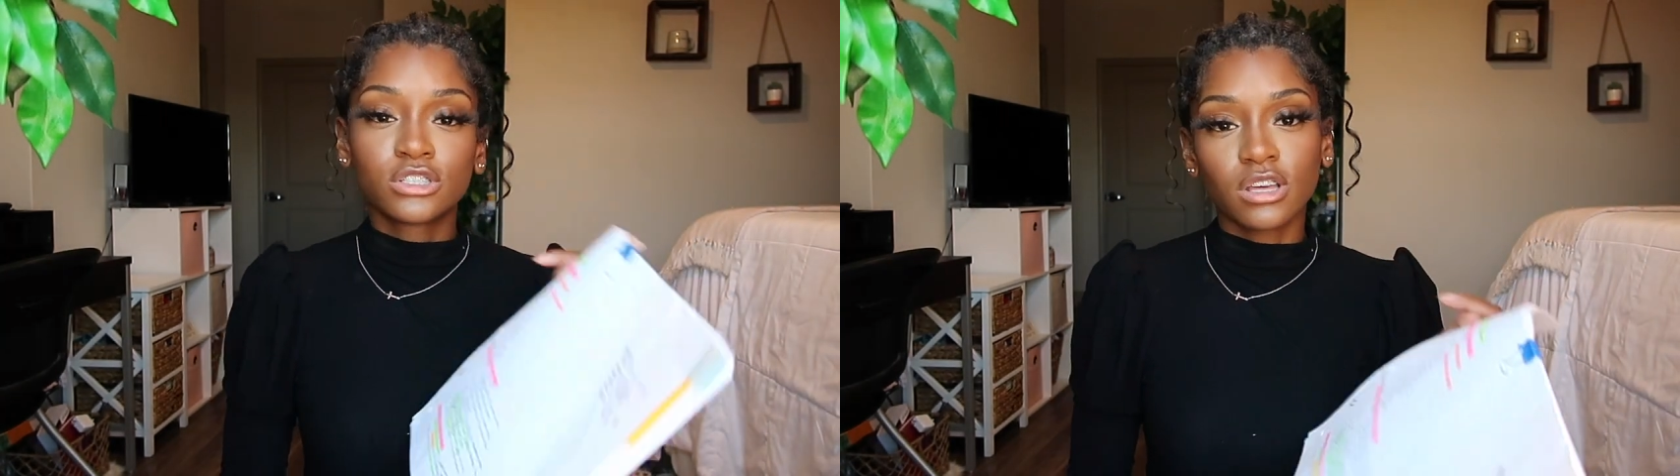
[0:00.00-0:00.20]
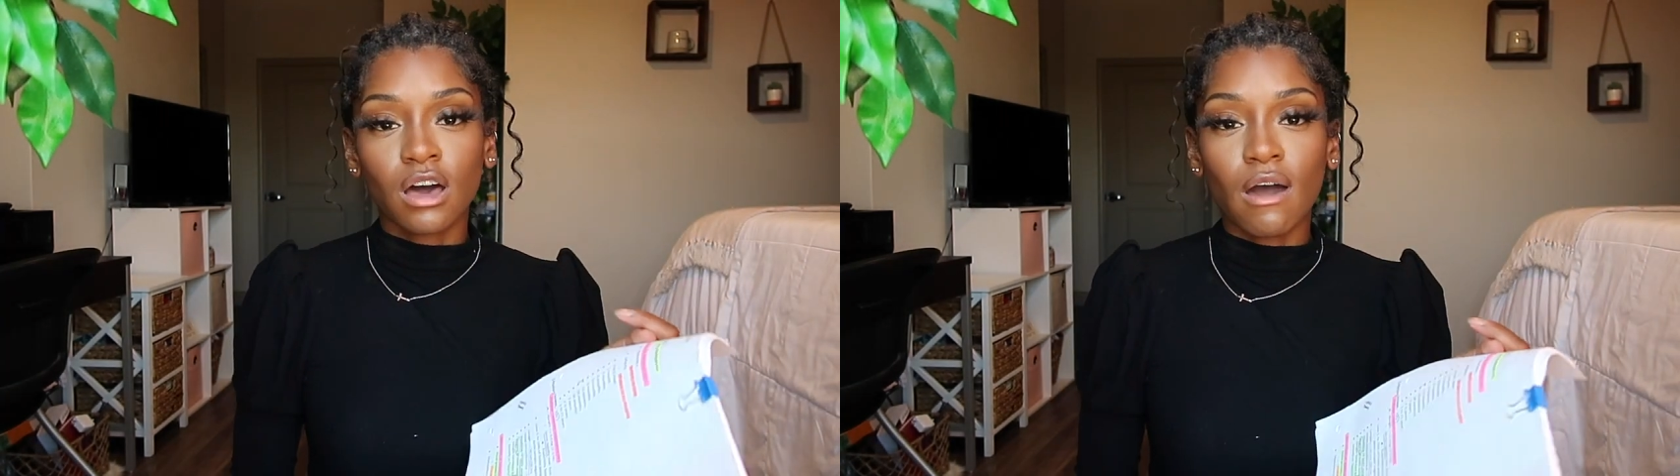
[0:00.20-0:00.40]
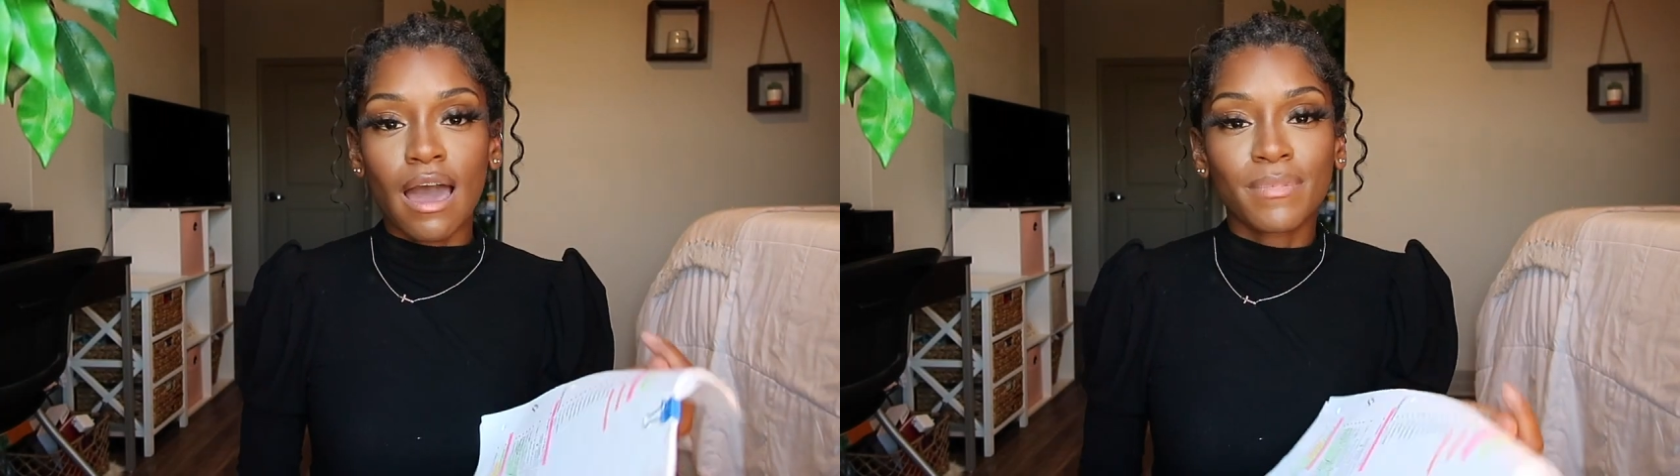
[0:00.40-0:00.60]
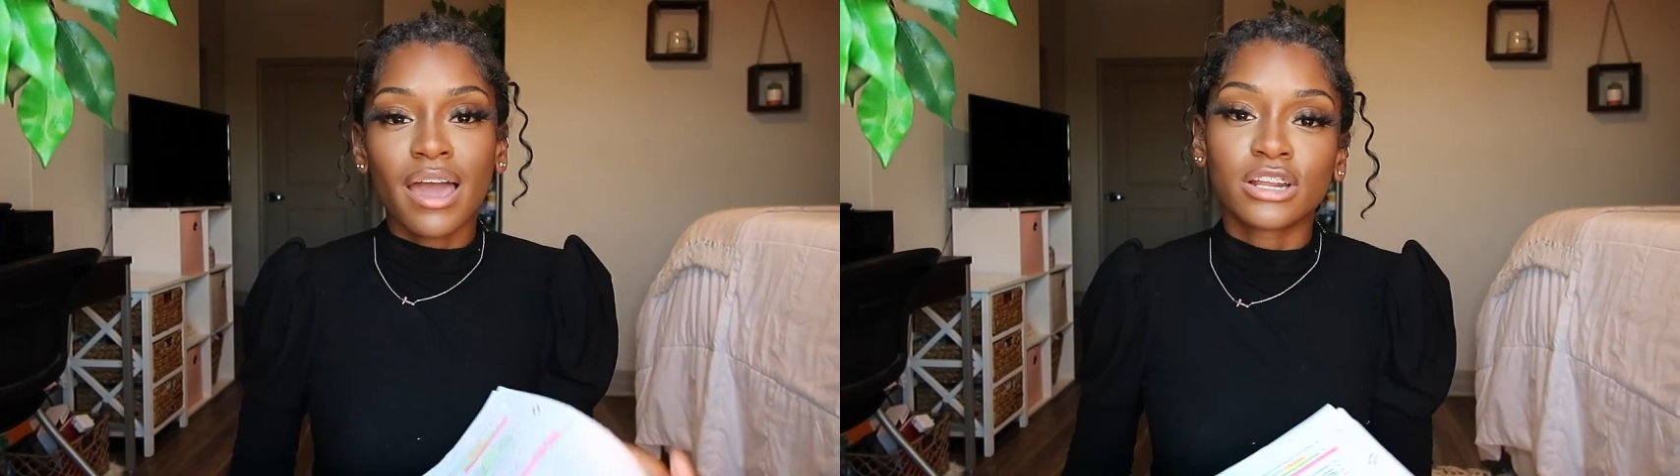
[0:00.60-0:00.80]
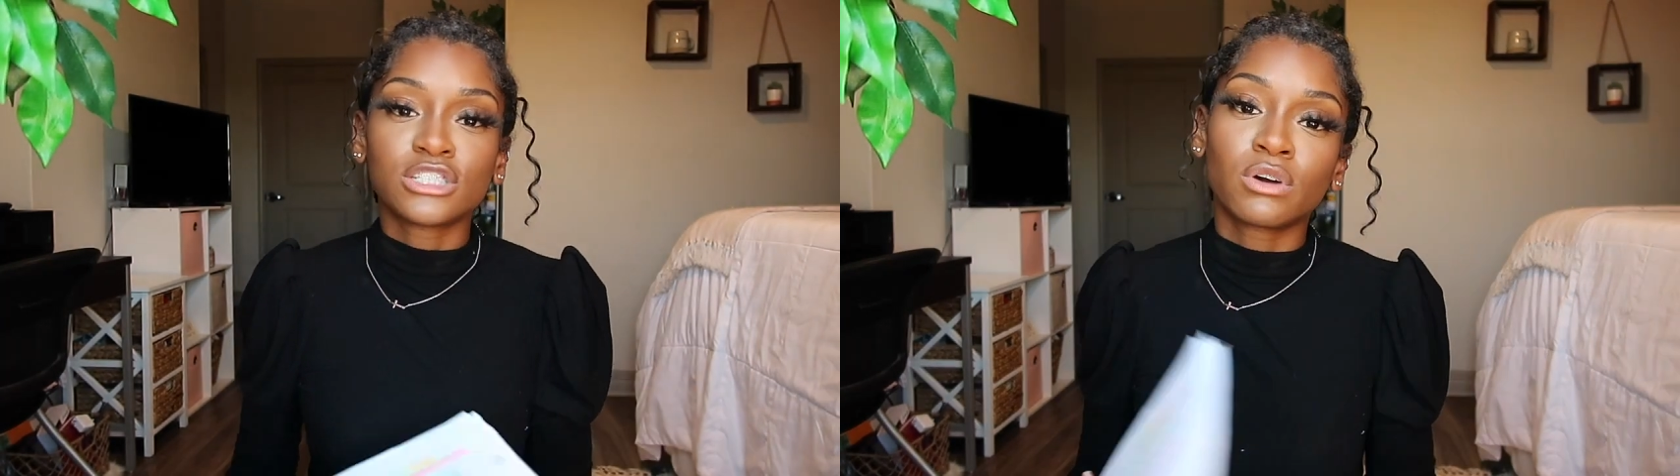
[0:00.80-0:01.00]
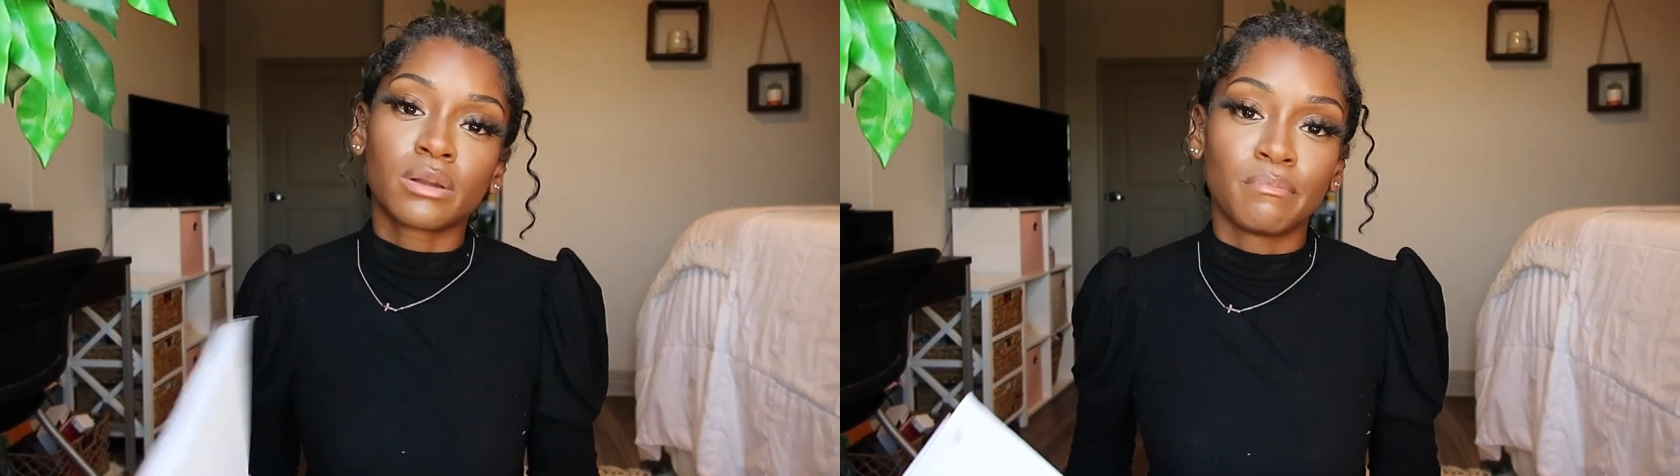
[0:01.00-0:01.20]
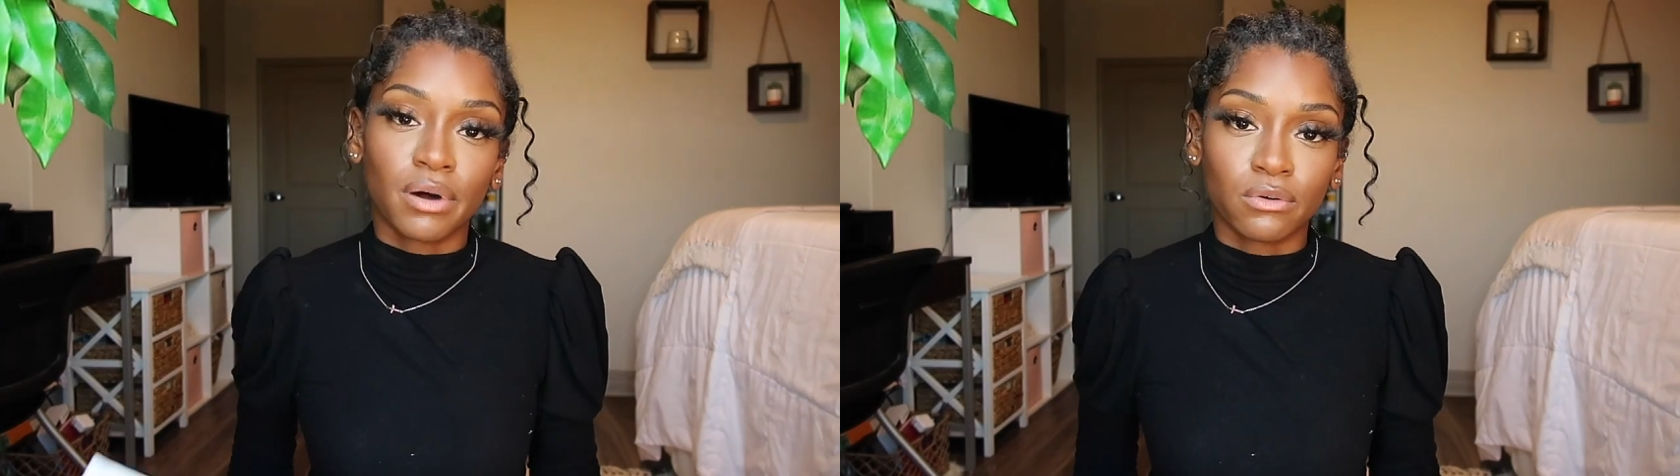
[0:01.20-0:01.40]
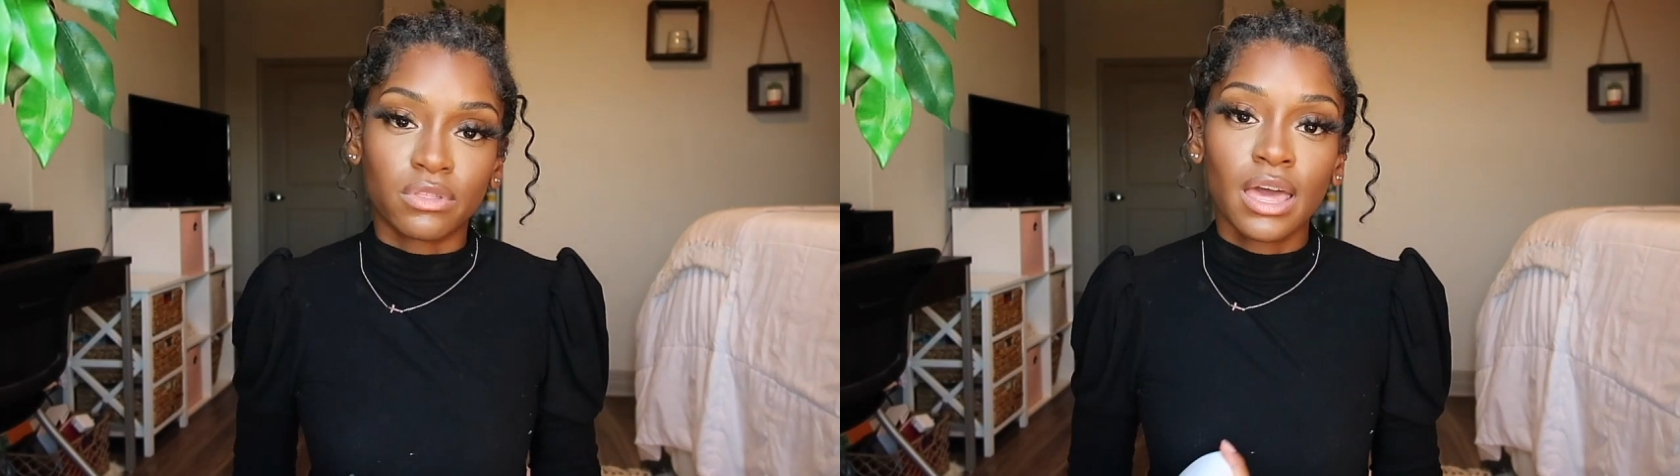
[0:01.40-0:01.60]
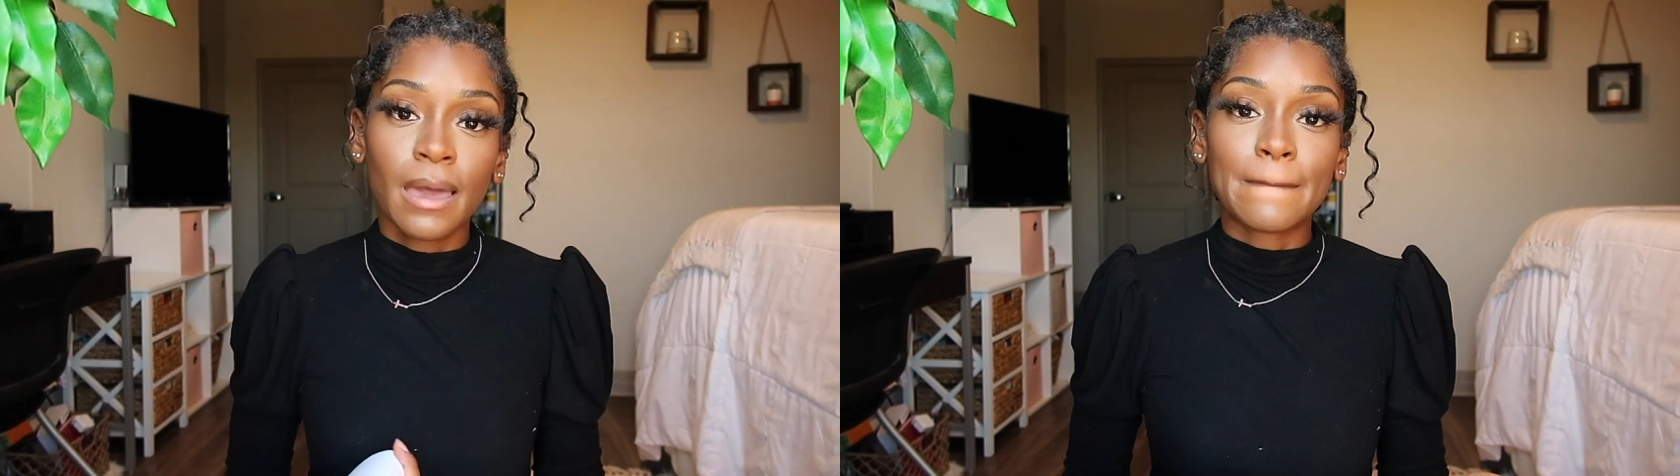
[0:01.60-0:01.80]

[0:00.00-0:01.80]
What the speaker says: So I'm kind of doing both,